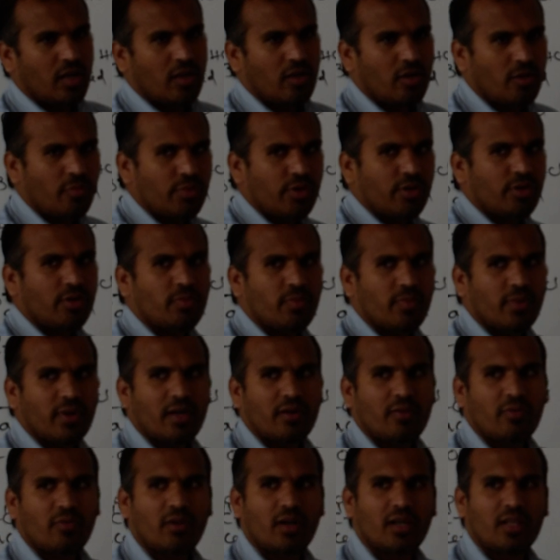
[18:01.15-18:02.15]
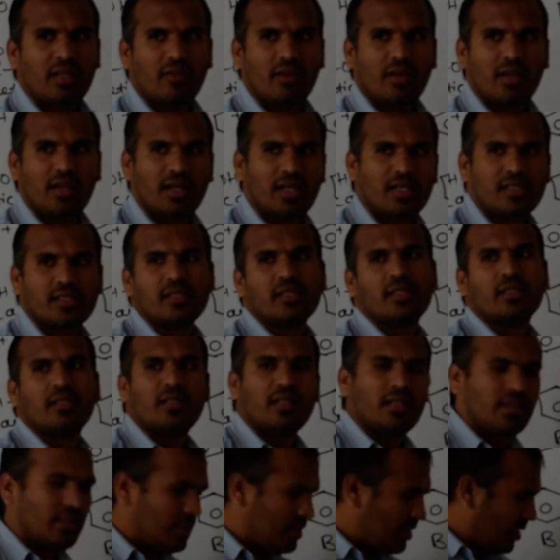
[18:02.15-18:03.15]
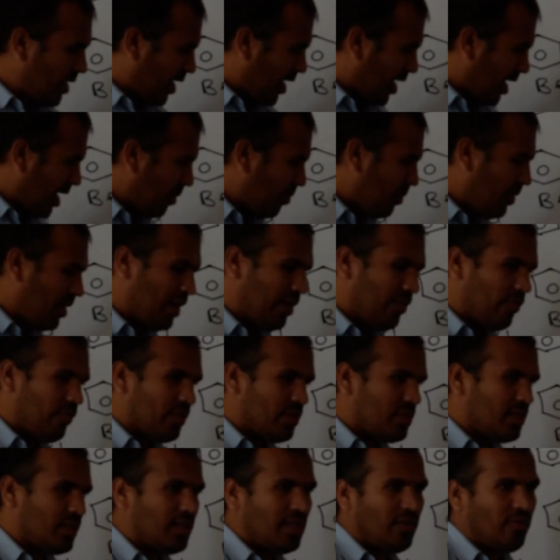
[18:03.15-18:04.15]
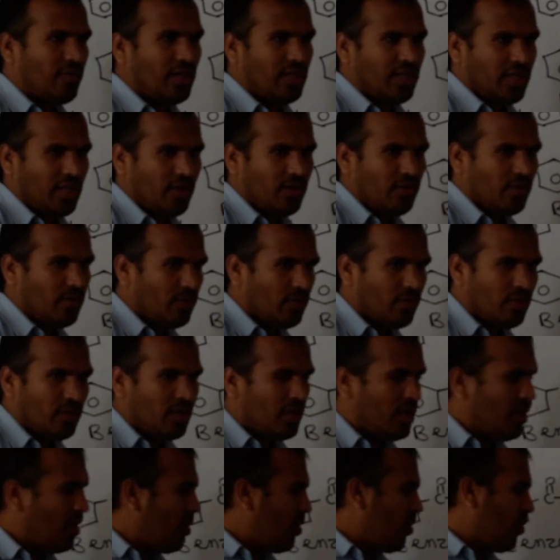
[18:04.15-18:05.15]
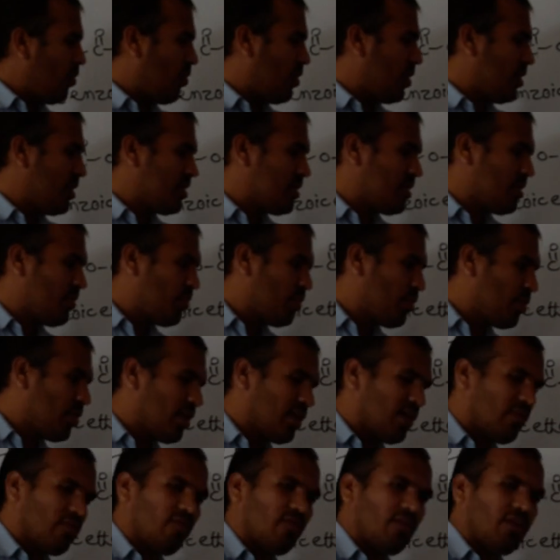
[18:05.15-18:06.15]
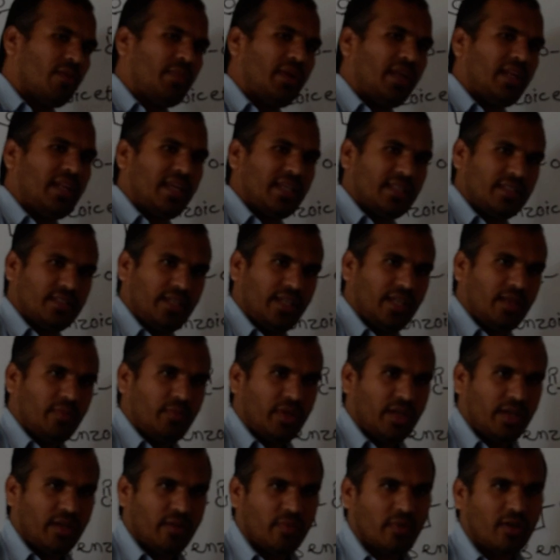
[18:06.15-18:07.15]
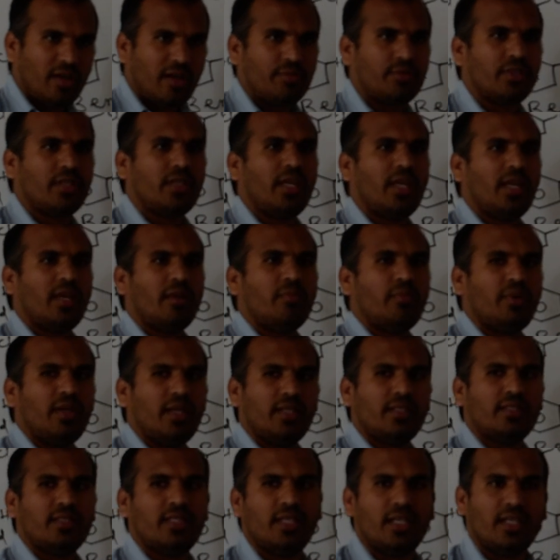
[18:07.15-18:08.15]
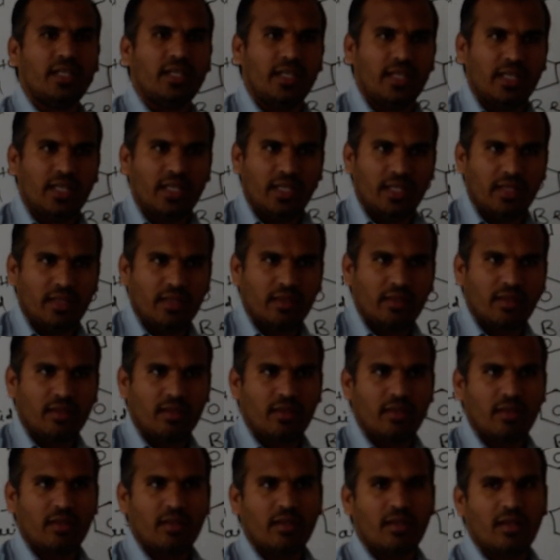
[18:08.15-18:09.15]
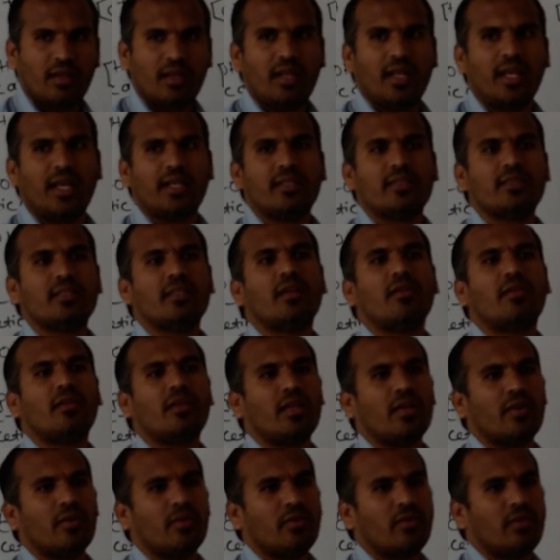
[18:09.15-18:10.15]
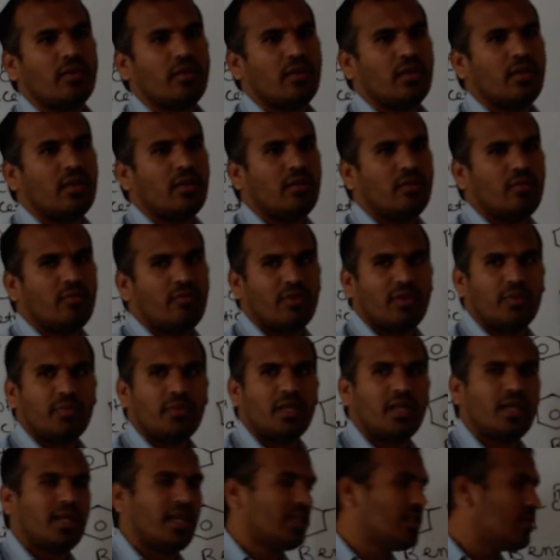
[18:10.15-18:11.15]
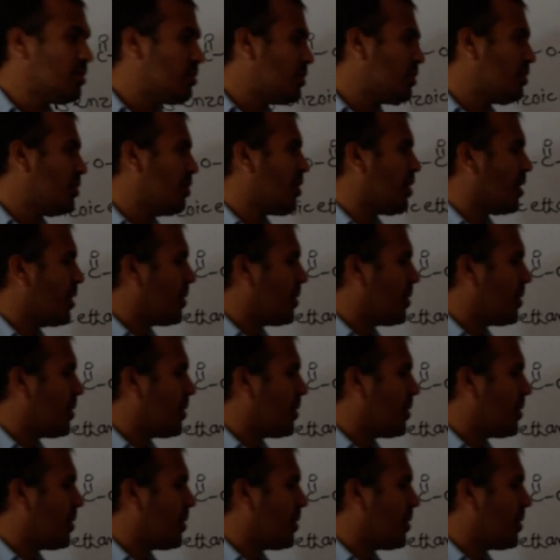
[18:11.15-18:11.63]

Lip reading: Competitive part what they will ask? Same equation they will give. What is the product forming acidic medium? Option A, B, C, D. Like say from the textbook.